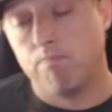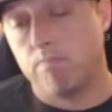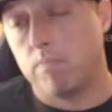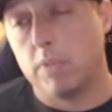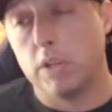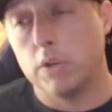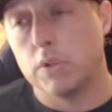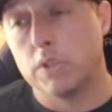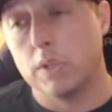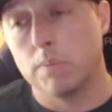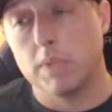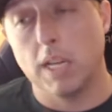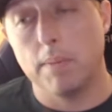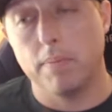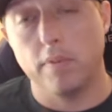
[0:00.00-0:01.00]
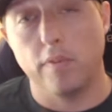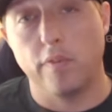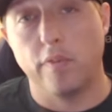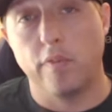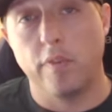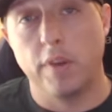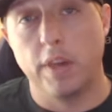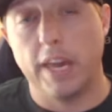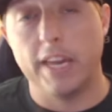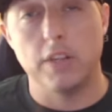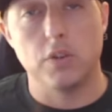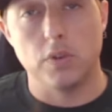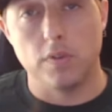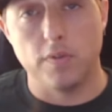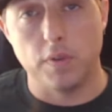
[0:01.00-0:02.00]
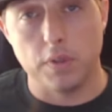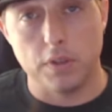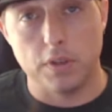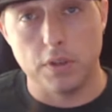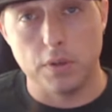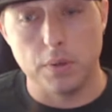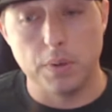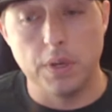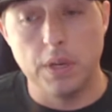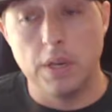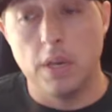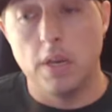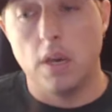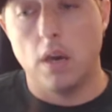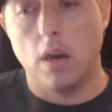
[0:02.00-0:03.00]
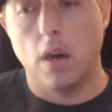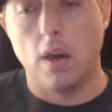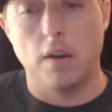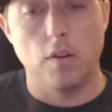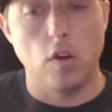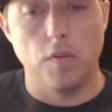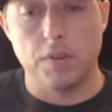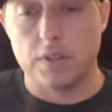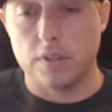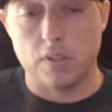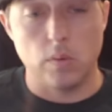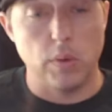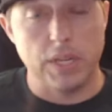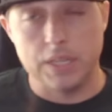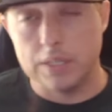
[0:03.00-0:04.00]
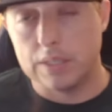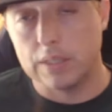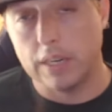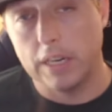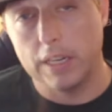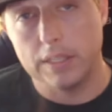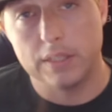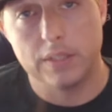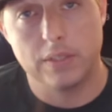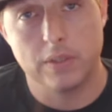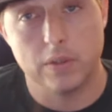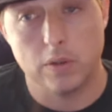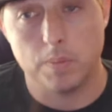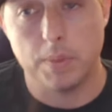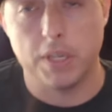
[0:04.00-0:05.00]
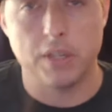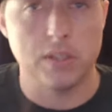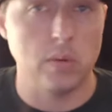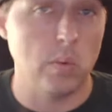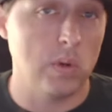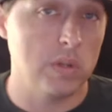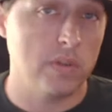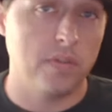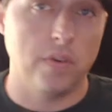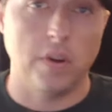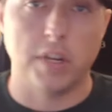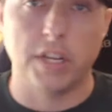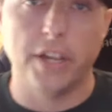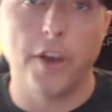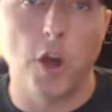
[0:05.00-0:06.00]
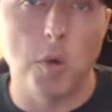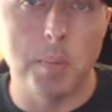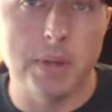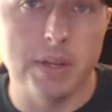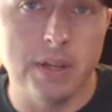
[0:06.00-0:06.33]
there's some type of hatred for the dude. I don't know if it's because of the way he skates or because he wears a fucking helmet.